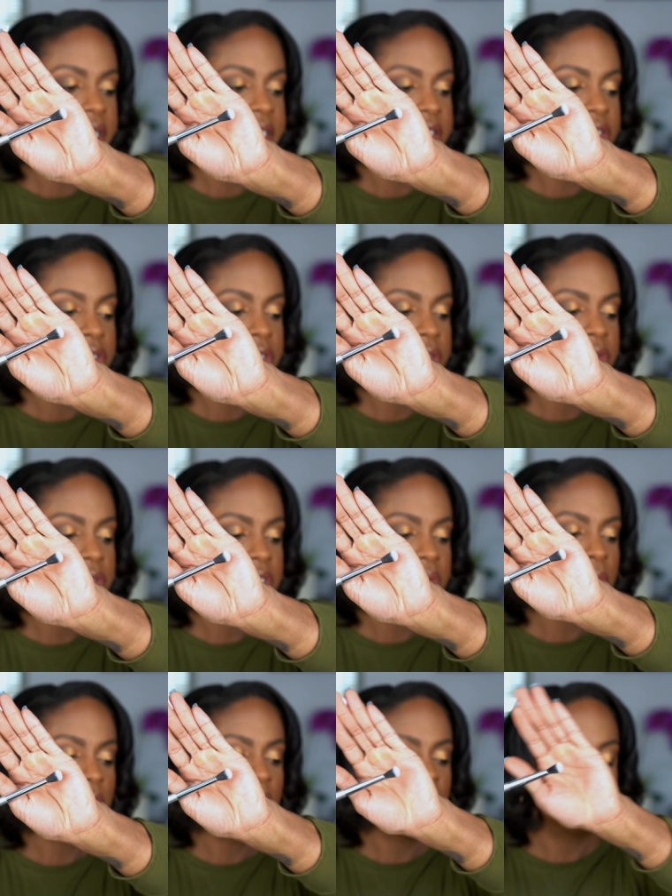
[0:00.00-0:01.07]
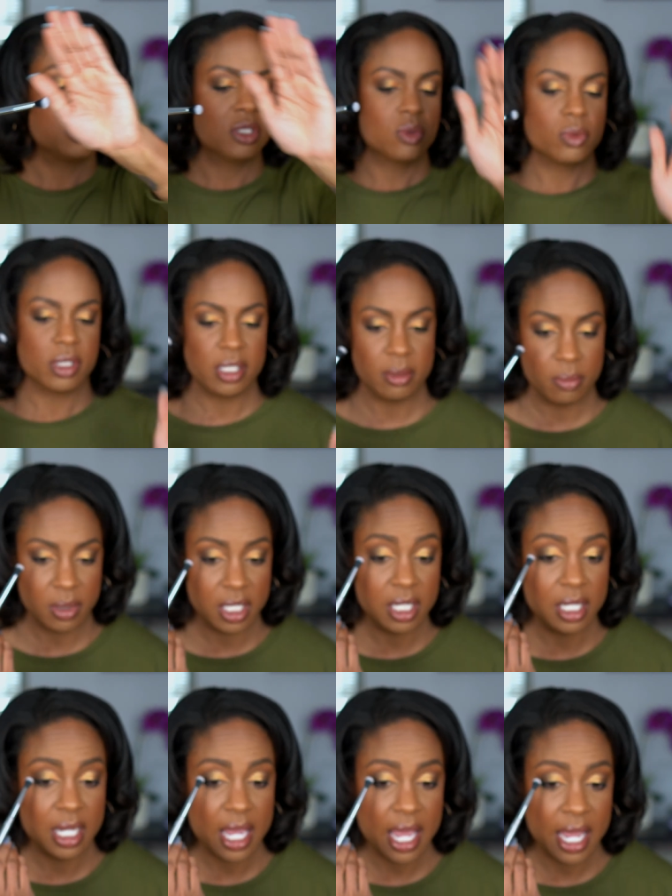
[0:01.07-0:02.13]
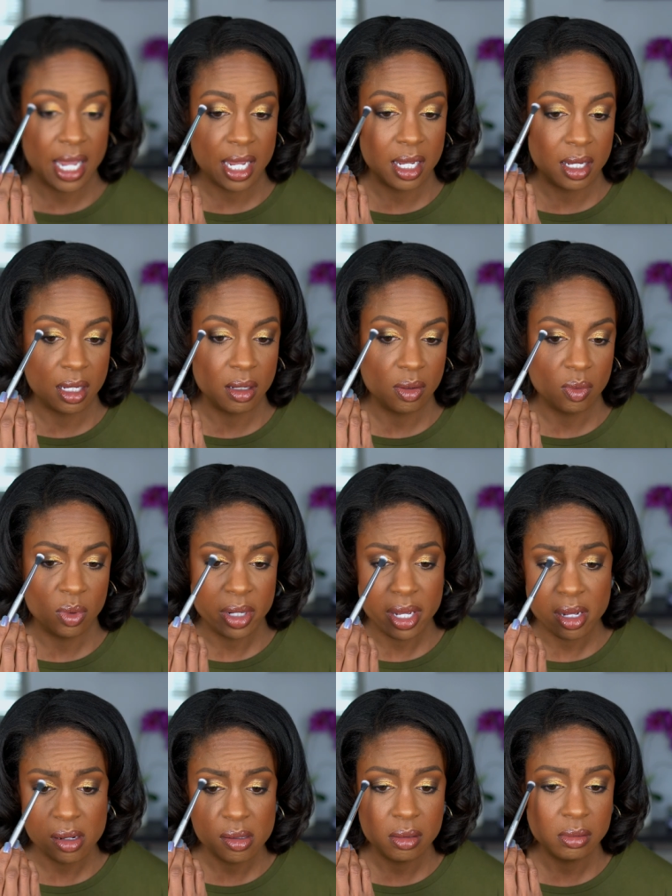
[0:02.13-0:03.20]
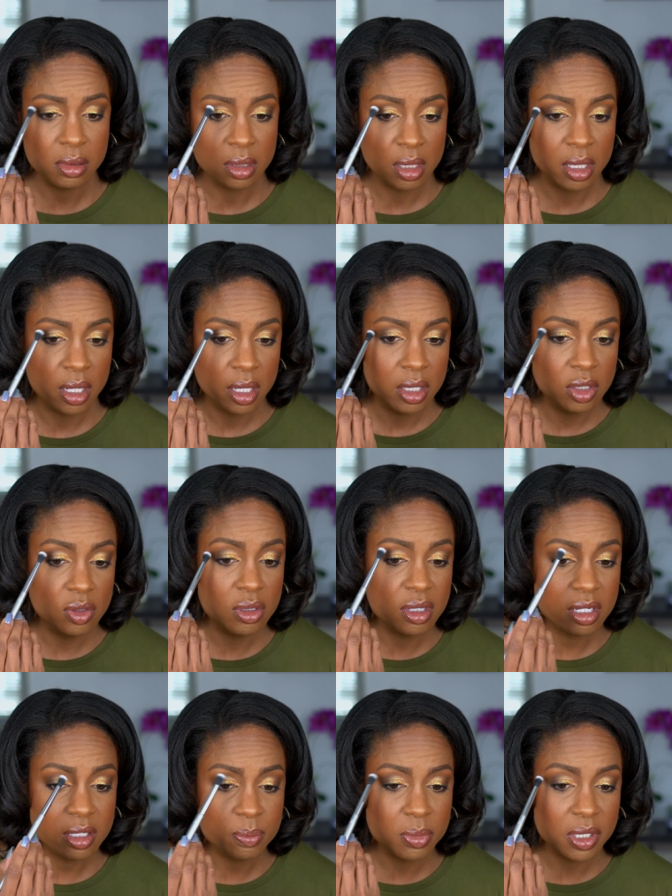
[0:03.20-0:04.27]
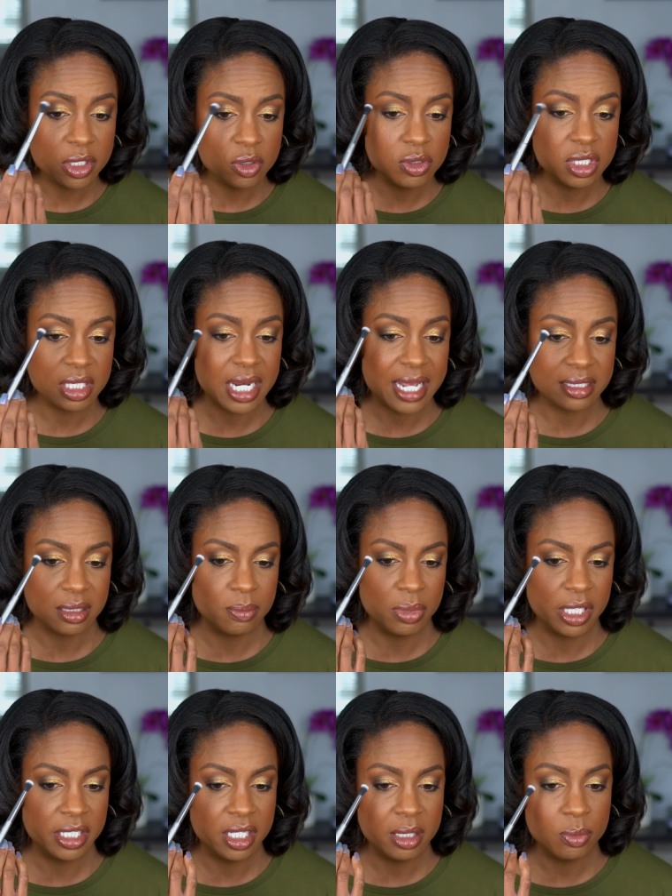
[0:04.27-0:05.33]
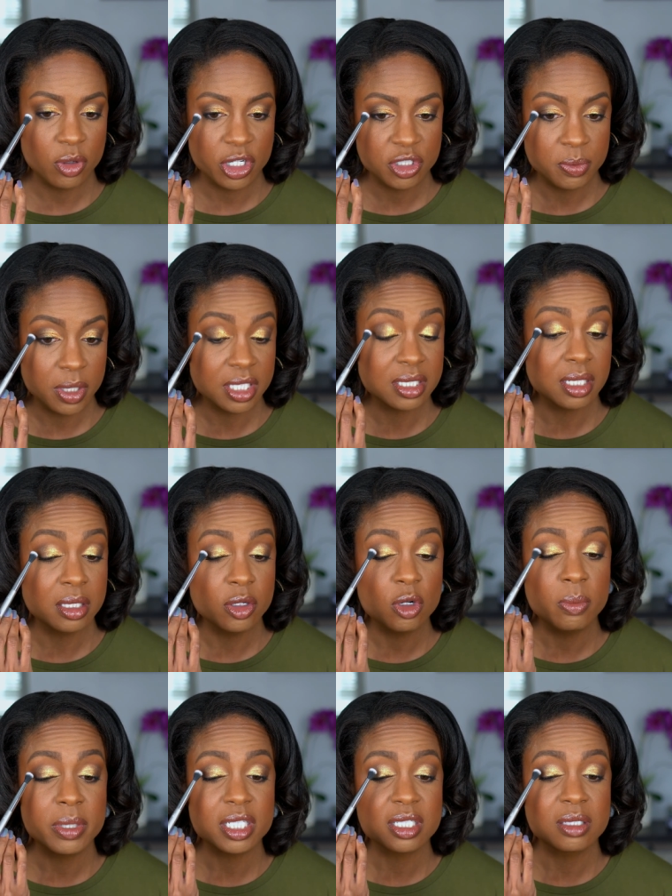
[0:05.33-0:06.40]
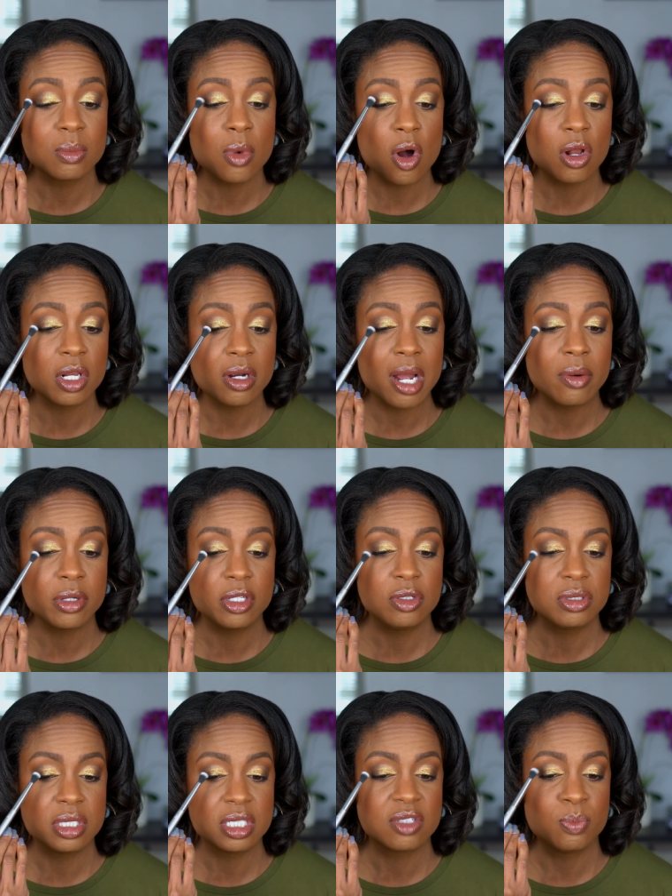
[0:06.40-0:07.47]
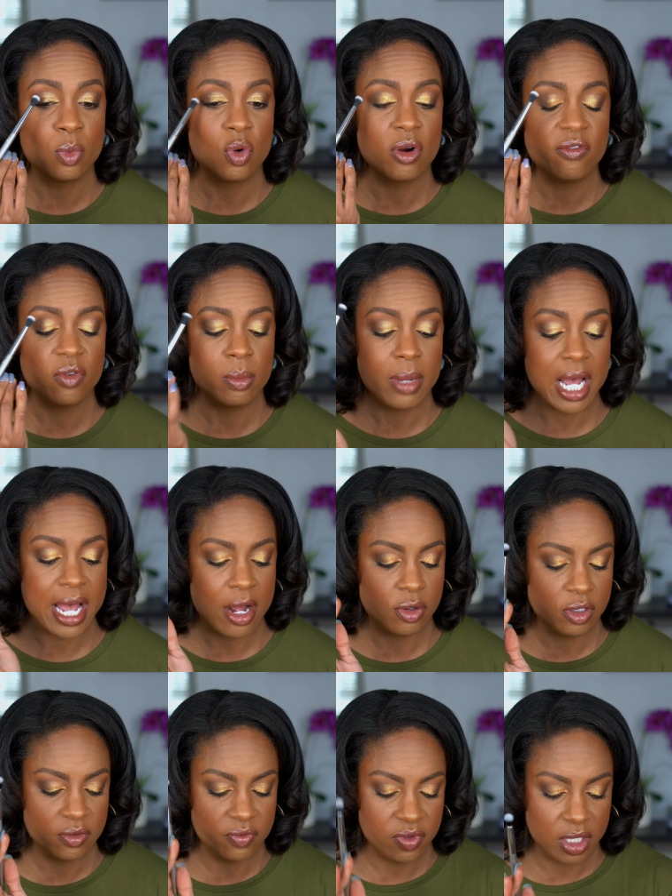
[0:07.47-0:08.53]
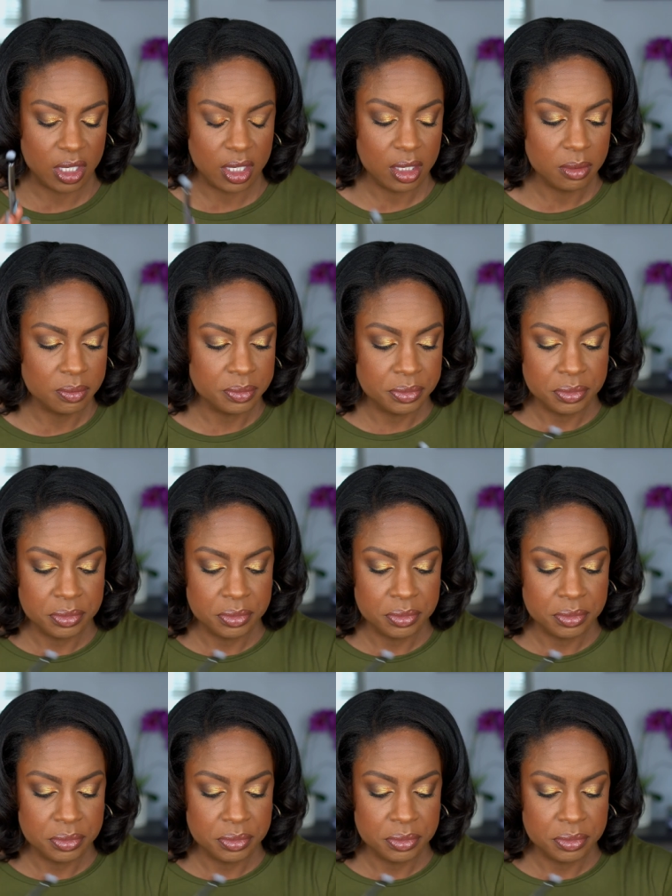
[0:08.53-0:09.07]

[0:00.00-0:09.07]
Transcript: It is too small to really be a, well, you could use it as a blending brush, but it's a little bit smaller. I would use this more for my outer V.